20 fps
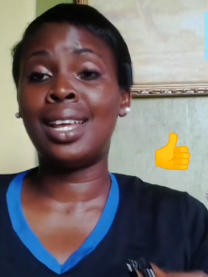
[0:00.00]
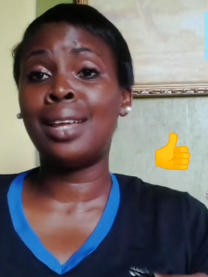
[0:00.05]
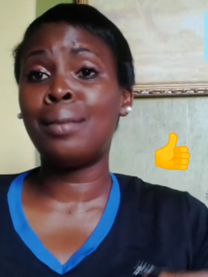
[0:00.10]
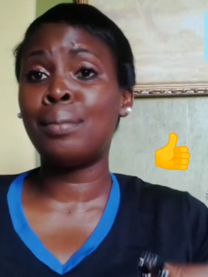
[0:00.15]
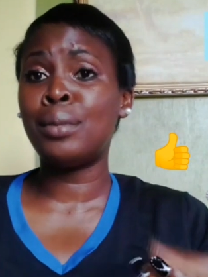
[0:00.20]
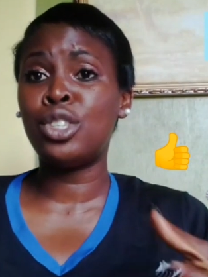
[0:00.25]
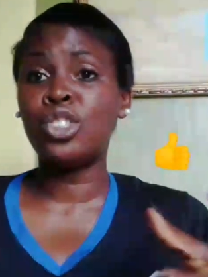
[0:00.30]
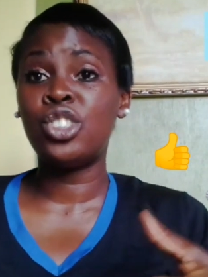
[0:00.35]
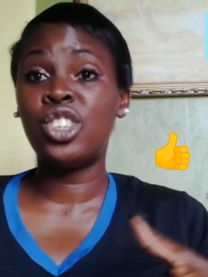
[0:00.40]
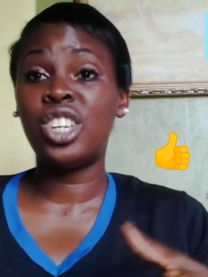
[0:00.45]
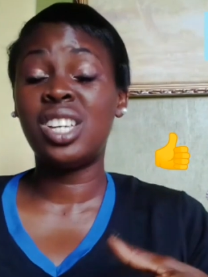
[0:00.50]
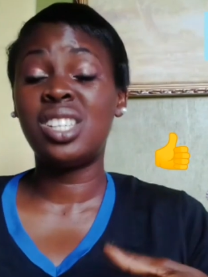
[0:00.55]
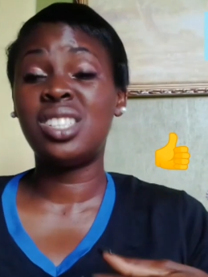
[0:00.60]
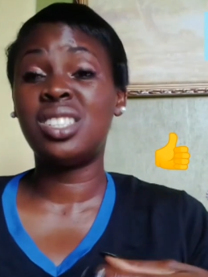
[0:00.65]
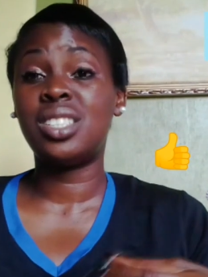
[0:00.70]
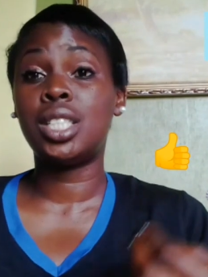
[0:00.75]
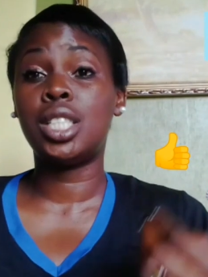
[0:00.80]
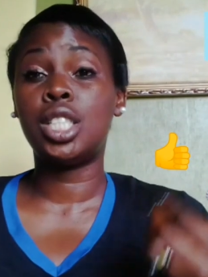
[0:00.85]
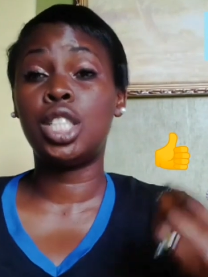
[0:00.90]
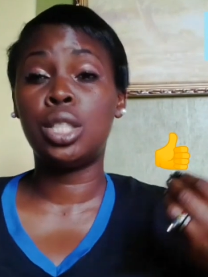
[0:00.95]
That means your hair
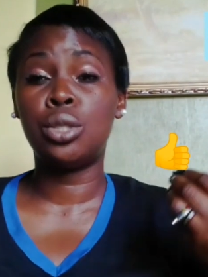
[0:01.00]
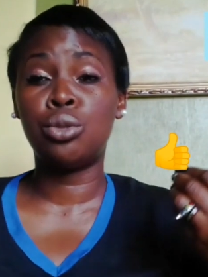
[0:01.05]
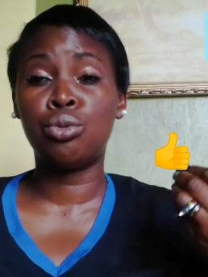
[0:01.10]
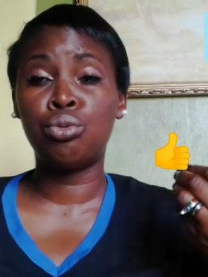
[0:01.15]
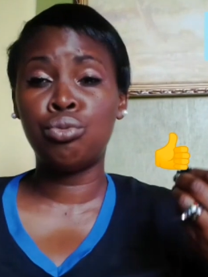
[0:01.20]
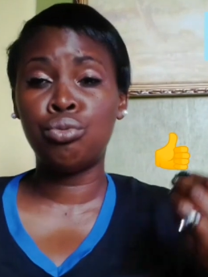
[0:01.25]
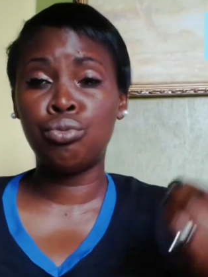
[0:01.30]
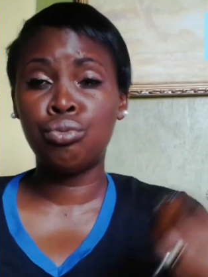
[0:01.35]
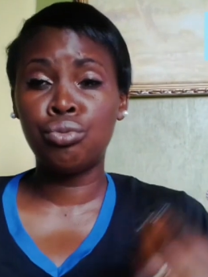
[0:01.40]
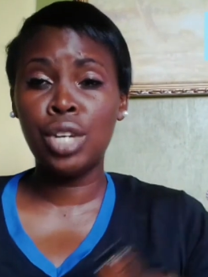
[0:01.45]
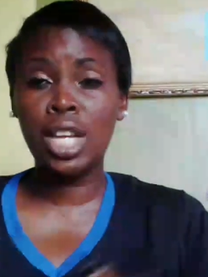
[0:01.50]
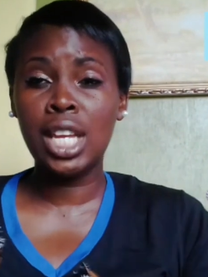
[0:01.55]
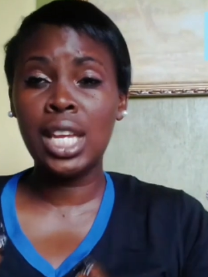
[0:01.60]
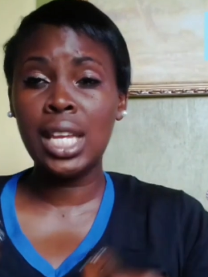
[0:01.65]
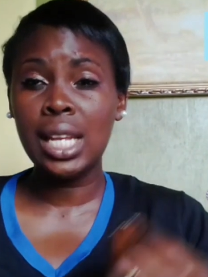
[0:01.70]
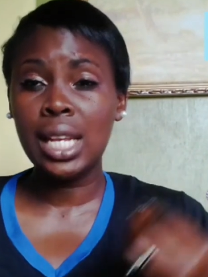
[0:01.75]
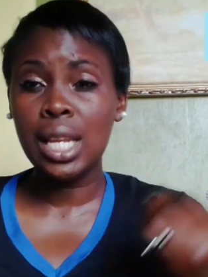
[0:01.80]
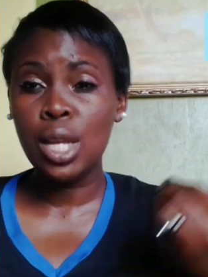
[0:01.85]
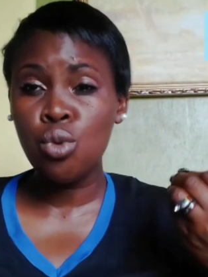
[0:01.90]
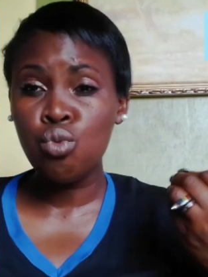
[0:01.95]
is just
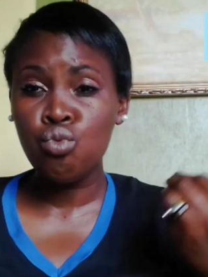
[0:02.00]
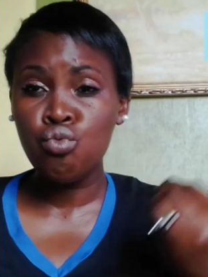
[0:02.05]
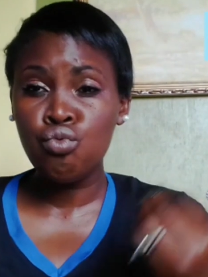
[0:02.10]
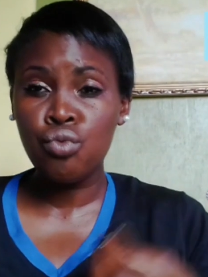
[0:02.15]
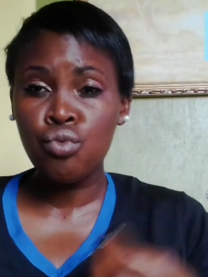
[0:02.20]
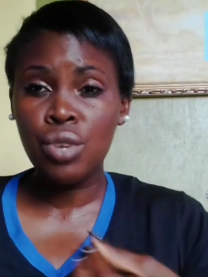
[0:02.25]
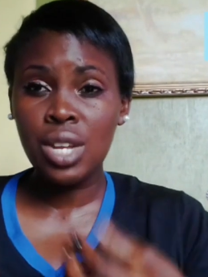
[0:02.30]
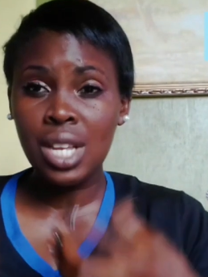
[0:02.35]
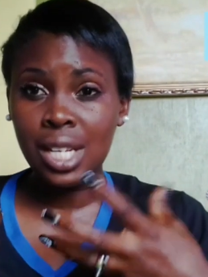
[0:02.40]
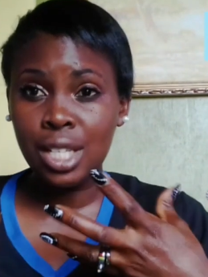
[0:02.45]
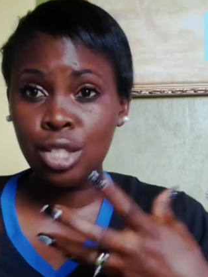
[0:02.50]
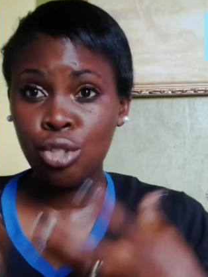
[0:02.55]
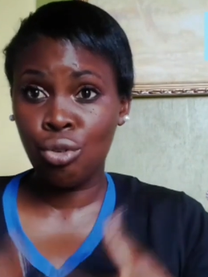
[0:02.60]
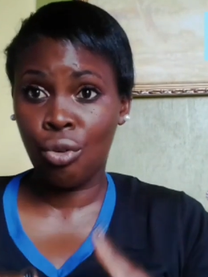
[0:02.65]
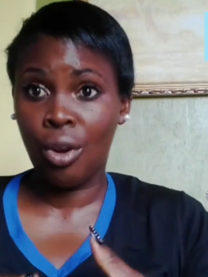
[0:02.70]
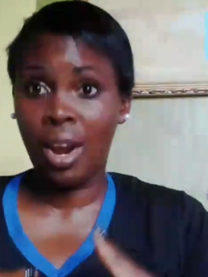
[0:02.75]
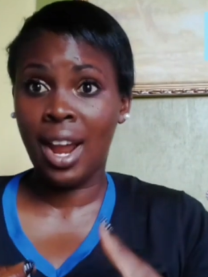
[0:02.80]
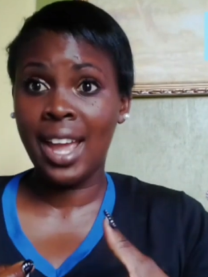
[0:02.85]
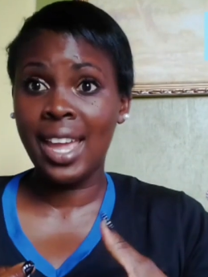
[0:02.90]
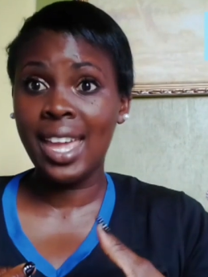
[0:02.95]
really, really
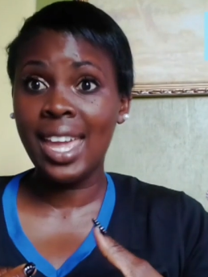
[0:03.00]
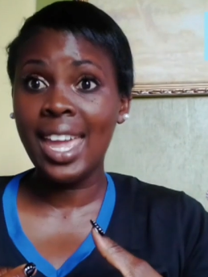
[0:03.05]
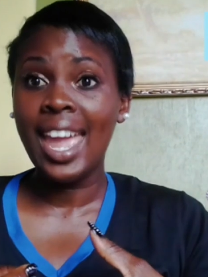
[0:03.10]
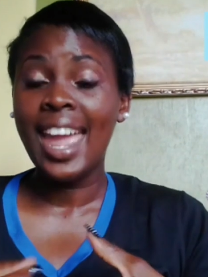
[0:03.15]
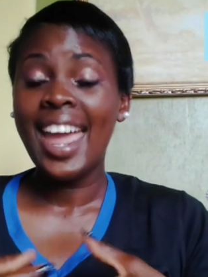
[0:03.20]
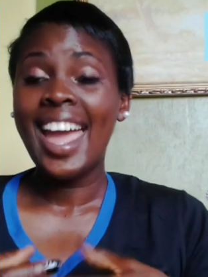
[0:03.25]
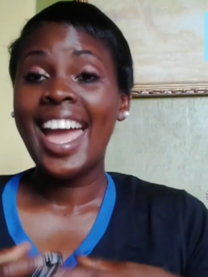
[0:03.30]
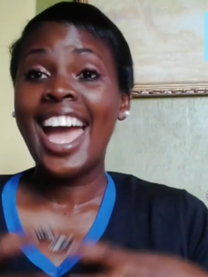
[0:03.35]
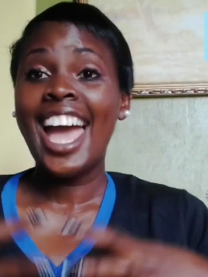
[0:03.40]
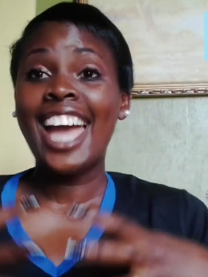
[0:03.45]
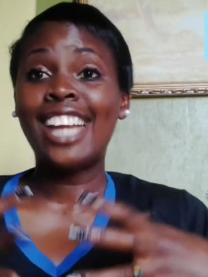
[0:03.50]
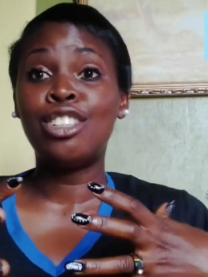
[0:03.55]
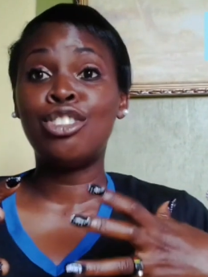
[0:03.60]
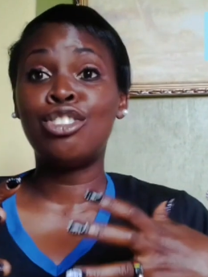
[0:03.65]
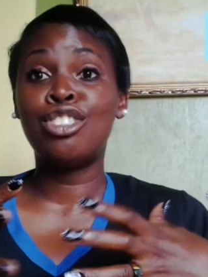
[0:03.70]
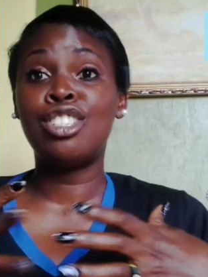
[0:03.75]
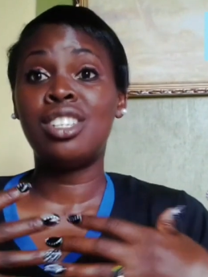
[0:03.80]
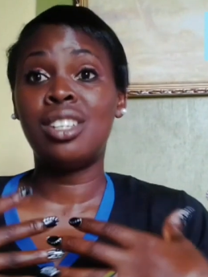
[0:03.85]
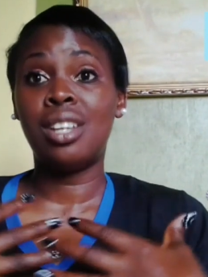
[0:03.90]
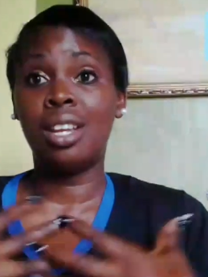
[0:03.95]
dry and
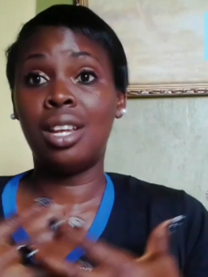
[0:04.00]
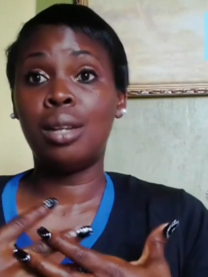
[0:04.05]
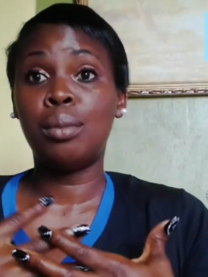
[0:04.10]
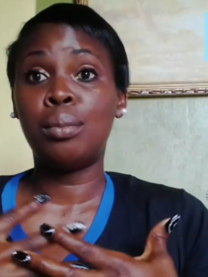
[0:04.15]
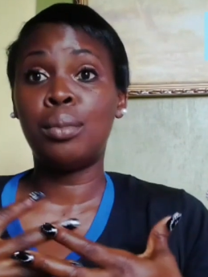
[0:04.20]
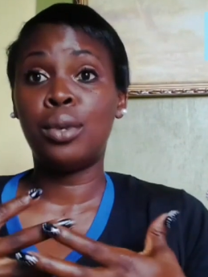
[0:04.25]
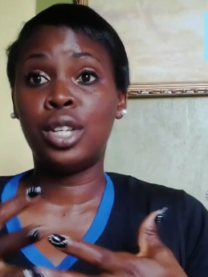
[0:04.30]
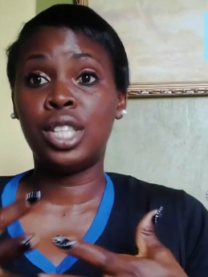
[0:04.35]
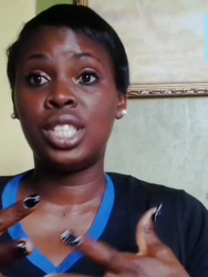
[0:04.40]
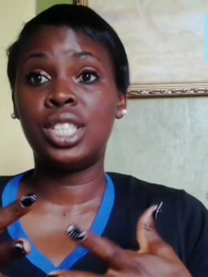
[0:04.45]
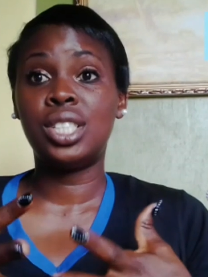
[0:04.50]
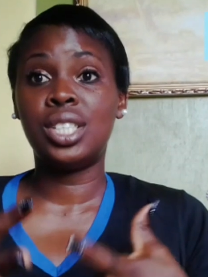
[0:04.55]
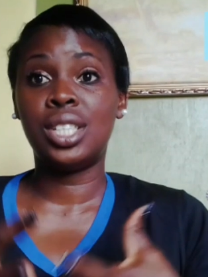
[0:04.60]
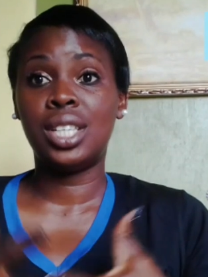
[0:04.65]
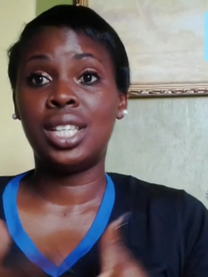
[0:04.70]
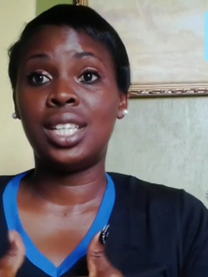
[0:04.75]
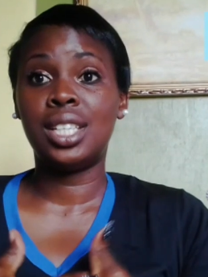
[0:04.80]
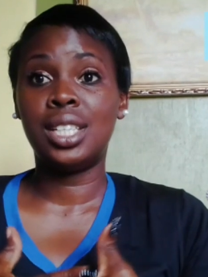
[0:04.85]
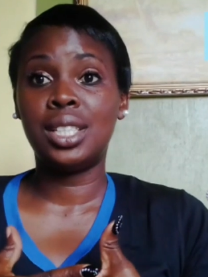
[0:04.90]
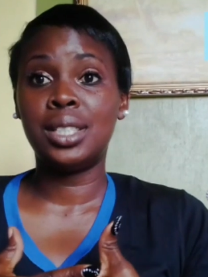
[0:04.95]
you need moisture.